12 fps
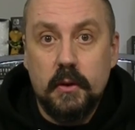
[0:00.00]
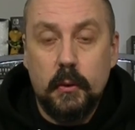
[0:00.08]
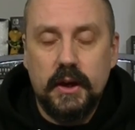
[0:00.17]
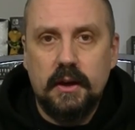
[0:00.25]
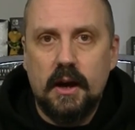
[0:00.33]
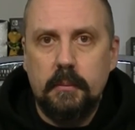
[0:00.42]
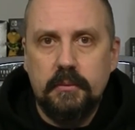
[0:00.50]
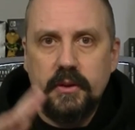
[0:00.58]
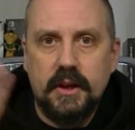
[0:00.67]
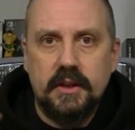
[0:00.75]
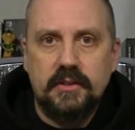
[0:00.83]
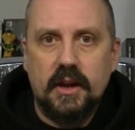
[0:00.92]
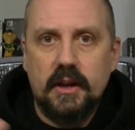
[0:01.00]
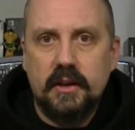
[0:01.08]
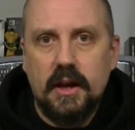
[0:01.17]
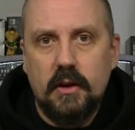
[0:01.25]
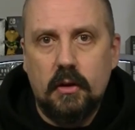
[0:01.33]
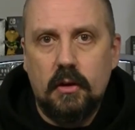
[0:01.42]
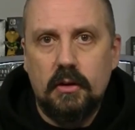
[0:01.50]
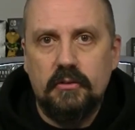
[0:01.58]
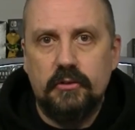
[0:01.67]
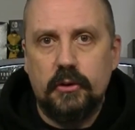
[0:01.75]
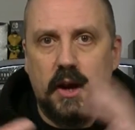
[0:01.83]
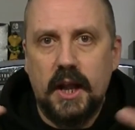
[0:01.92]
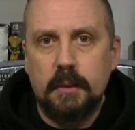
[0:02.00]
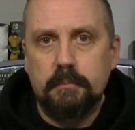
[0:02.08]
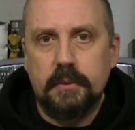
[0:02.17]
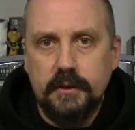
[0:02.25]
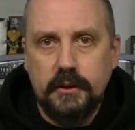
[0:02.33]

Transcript: quick update and a call for help.